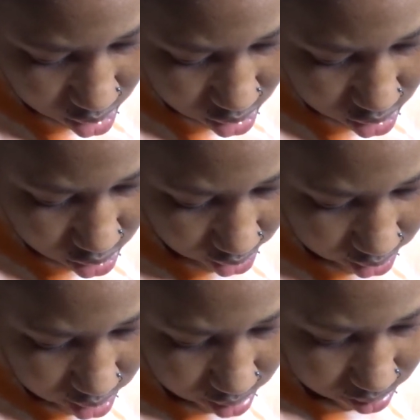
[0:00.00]
try
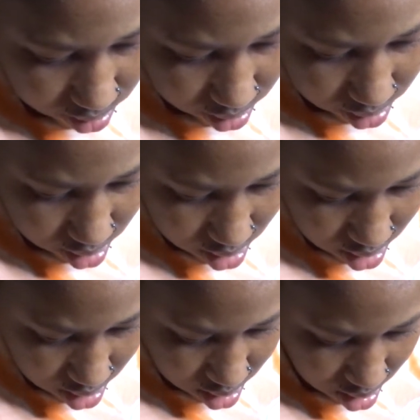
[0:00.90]
something
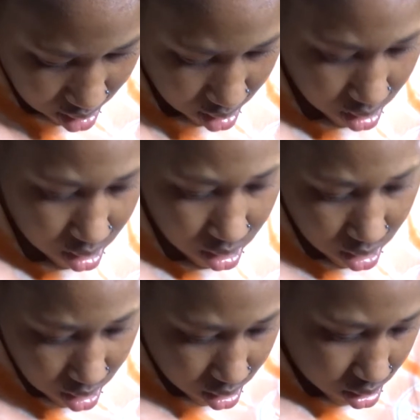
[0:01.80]

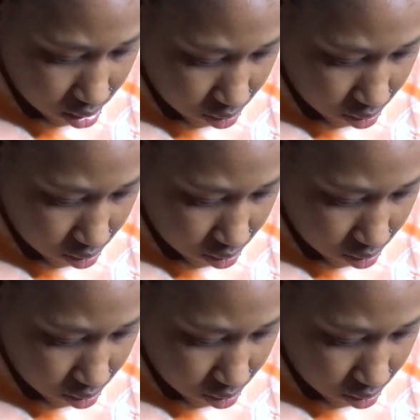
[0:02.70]
a little